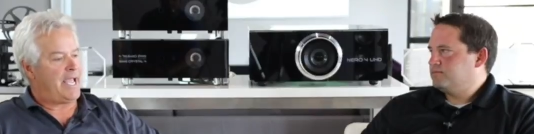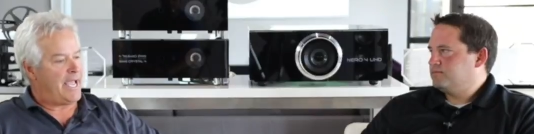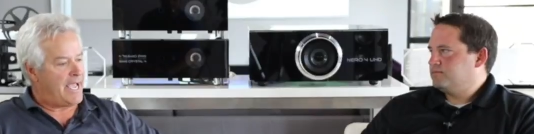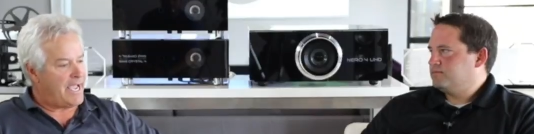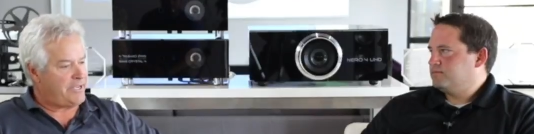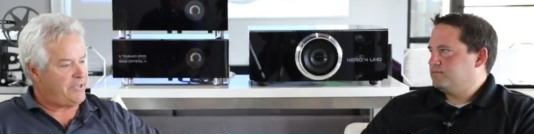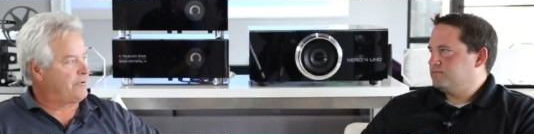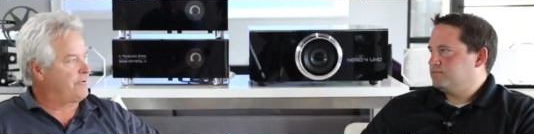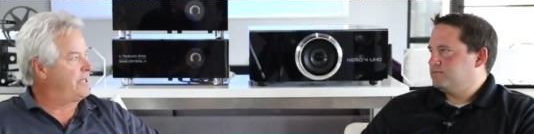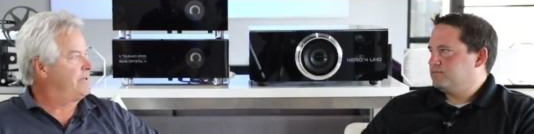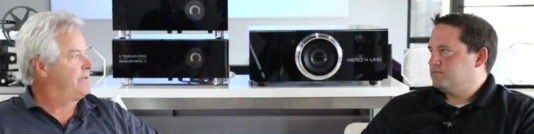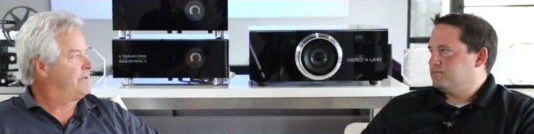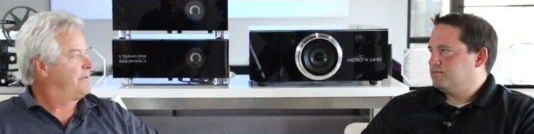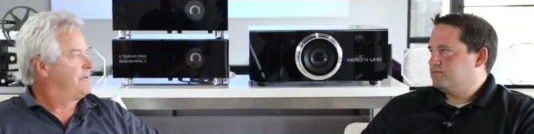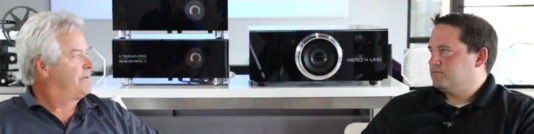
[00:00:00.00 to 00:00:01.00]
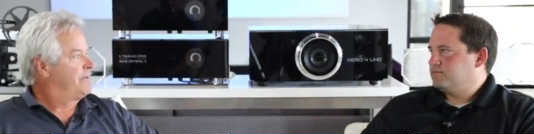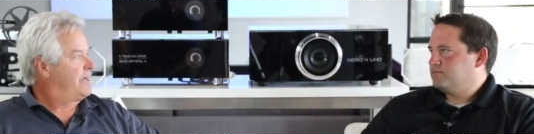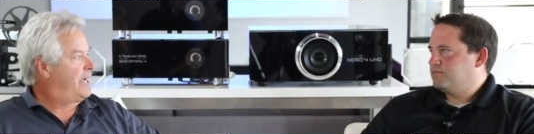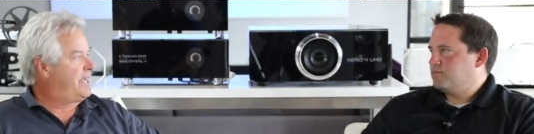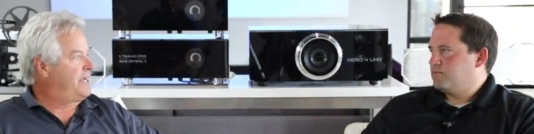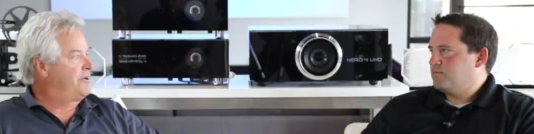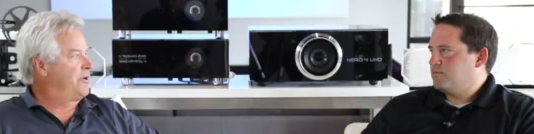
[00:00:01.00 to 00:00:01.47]
Speaker 1: accurate.
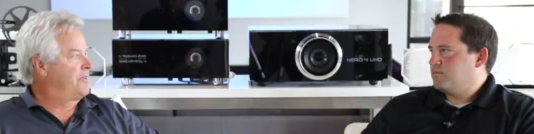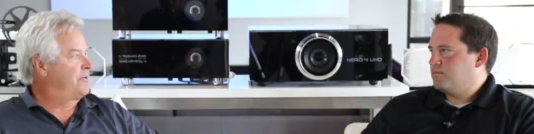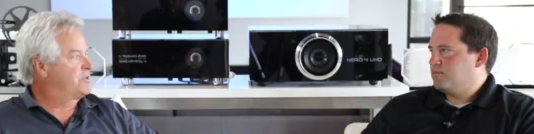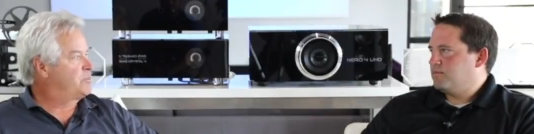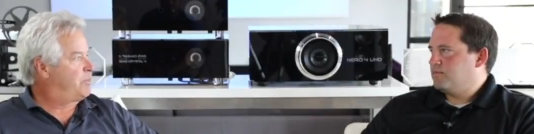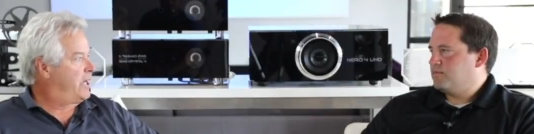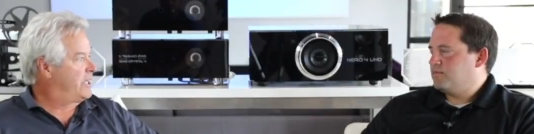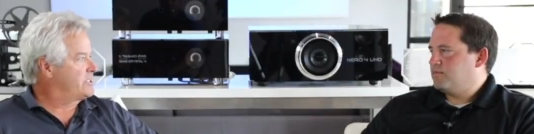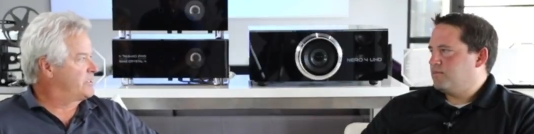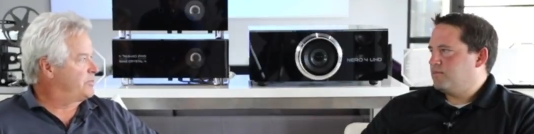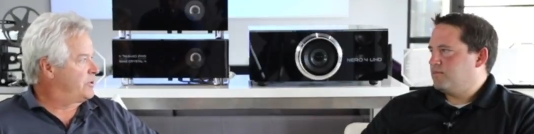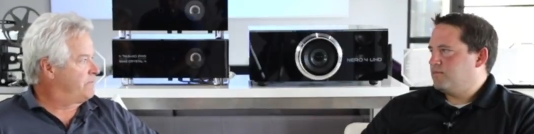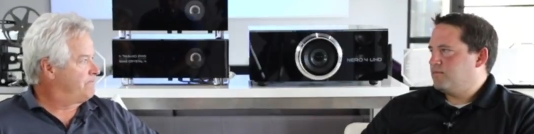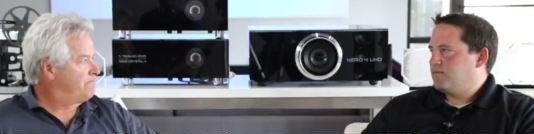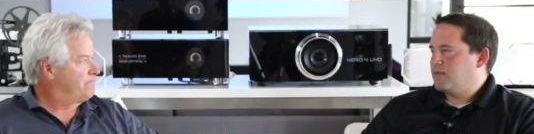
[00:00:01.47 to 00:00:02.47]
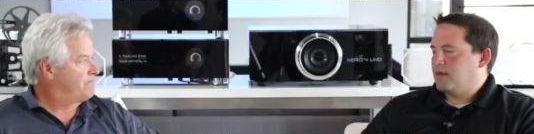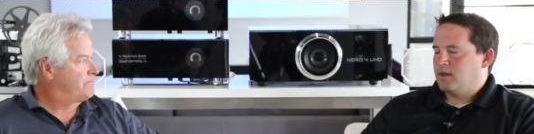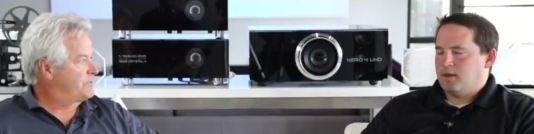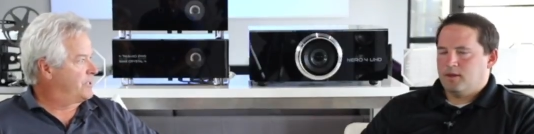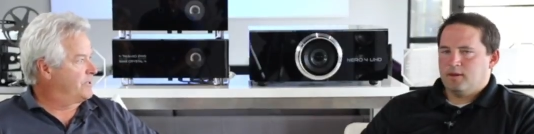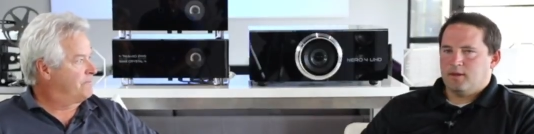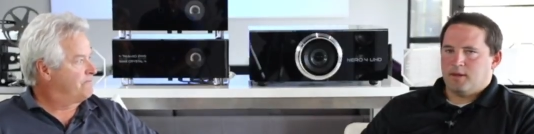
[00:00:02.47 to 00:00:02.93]
I didn't know that was possible.
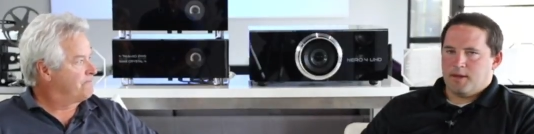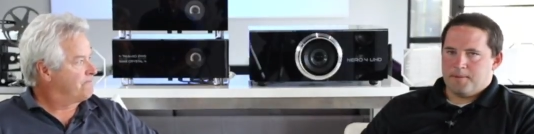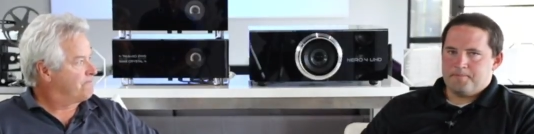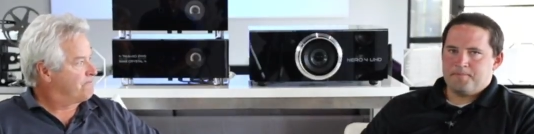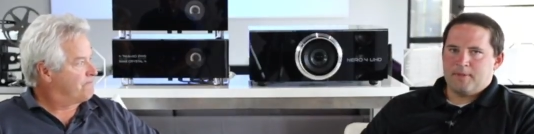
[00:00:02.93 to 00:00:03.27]
So, yeah.